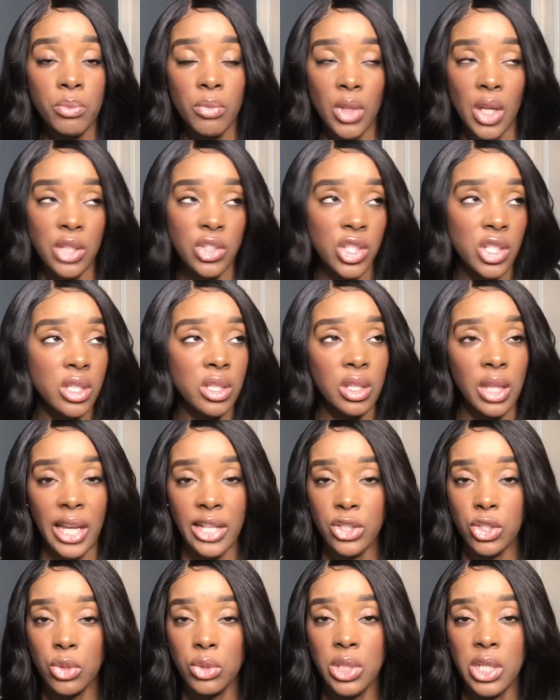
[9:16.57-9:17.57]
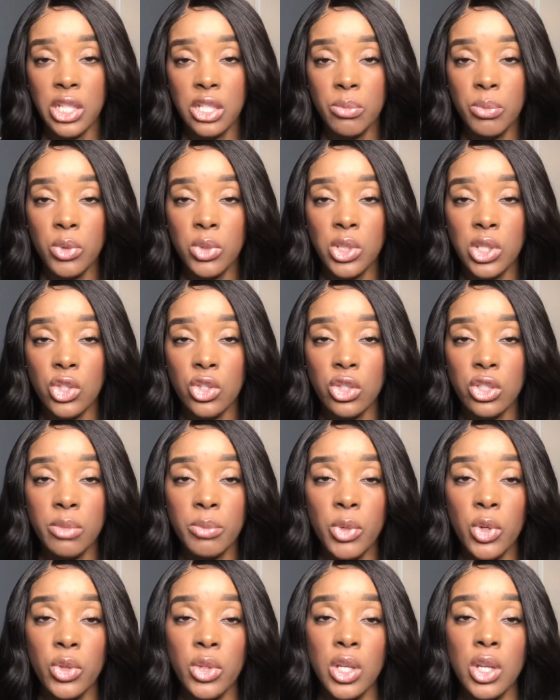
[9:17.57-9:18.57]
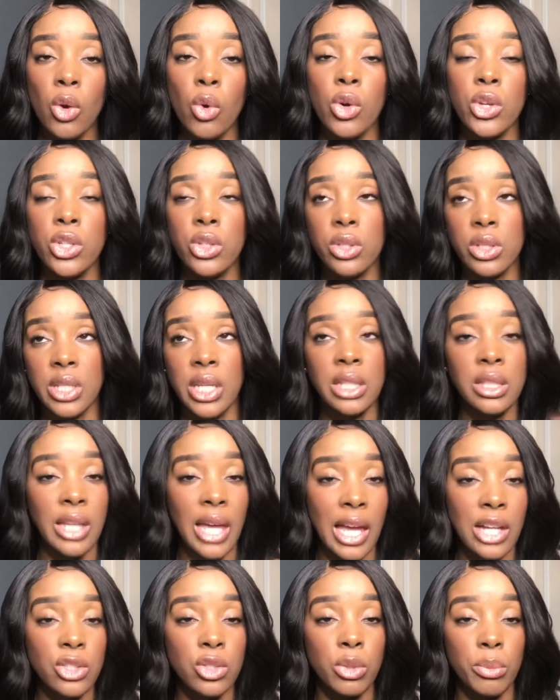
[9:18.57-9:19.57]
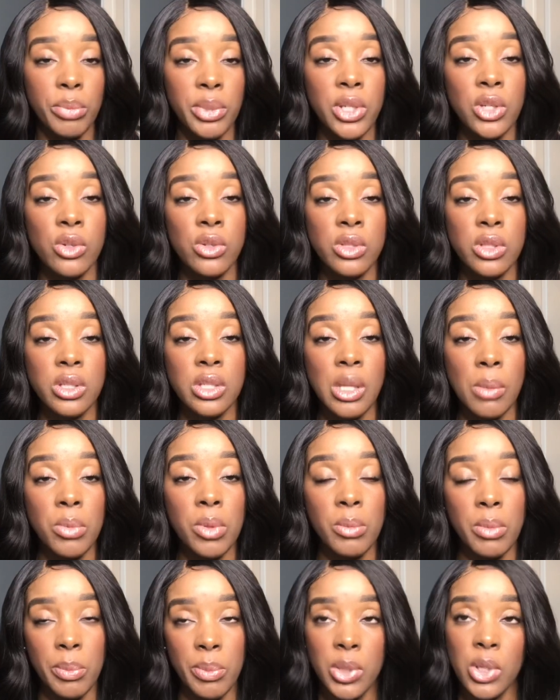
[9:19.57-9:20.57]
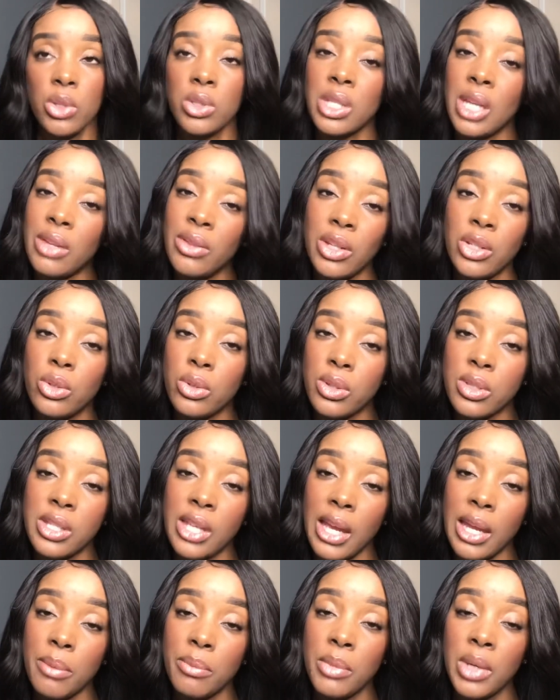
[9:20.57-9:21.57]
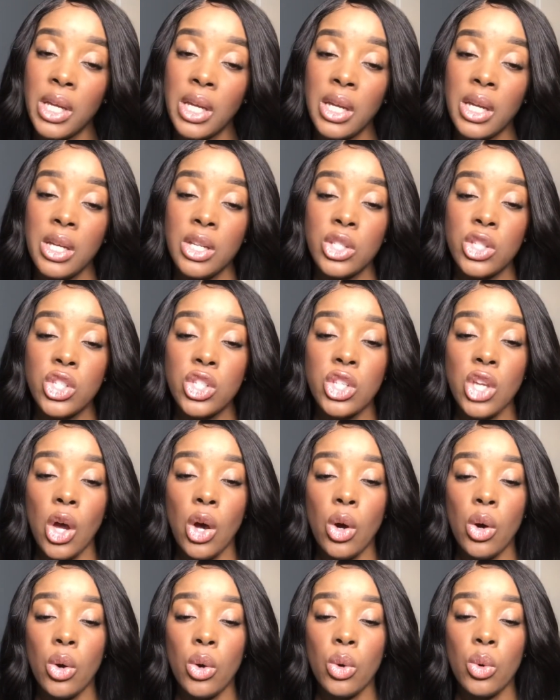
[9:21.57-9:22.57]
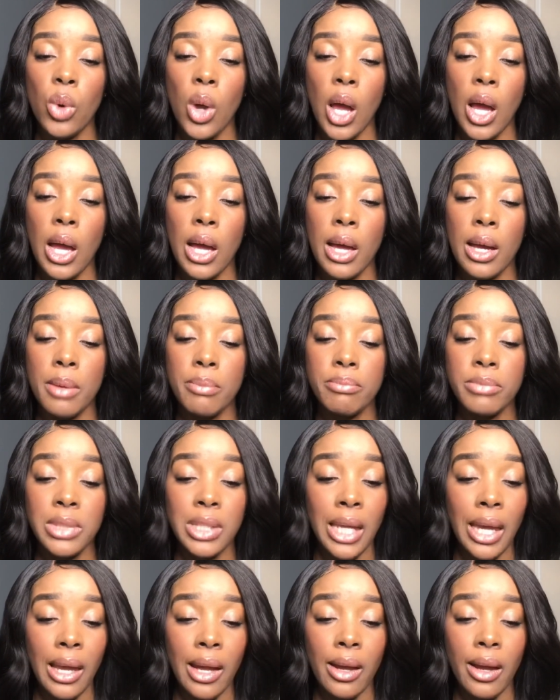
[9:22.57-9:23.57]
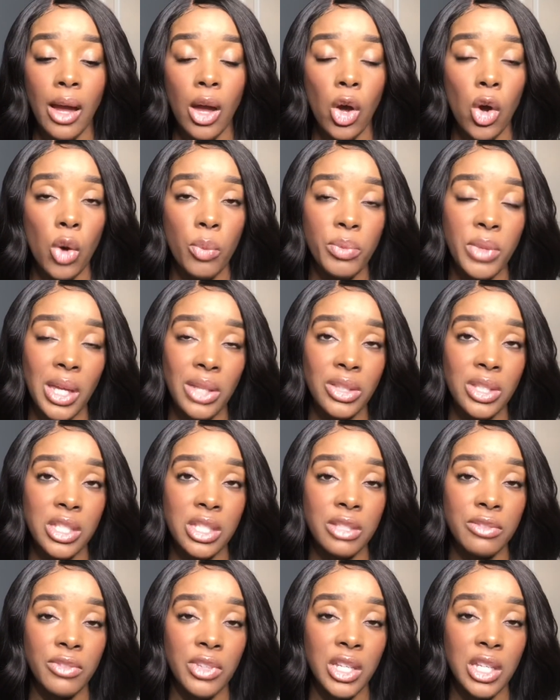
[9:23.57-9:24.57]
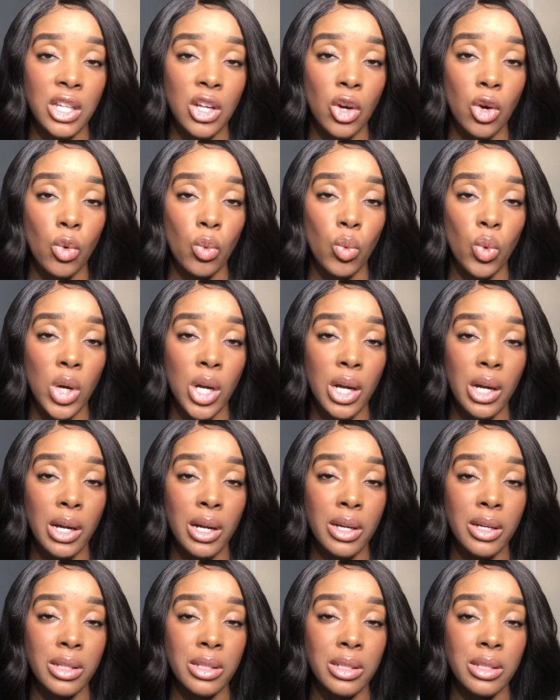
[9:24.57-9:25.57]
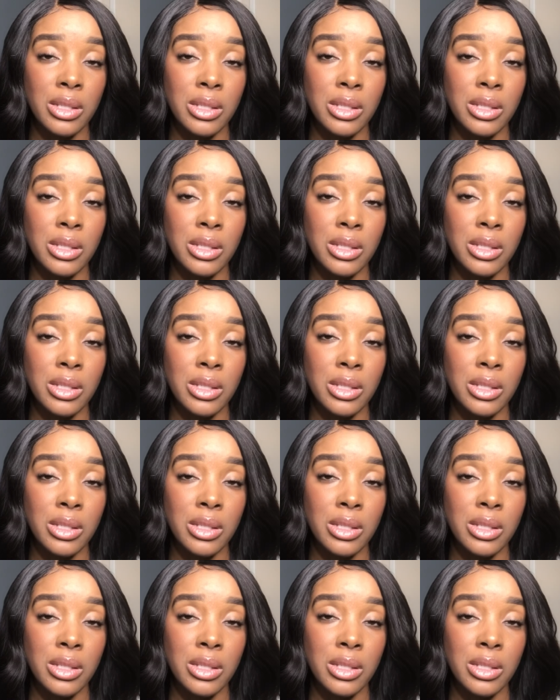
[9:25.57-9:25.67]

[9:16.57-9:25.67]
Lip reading: just like 2 teaspoons in your smoothie, or you can take the actual pills, the supplement pills, and they do the same. So yeah, I hope that this video was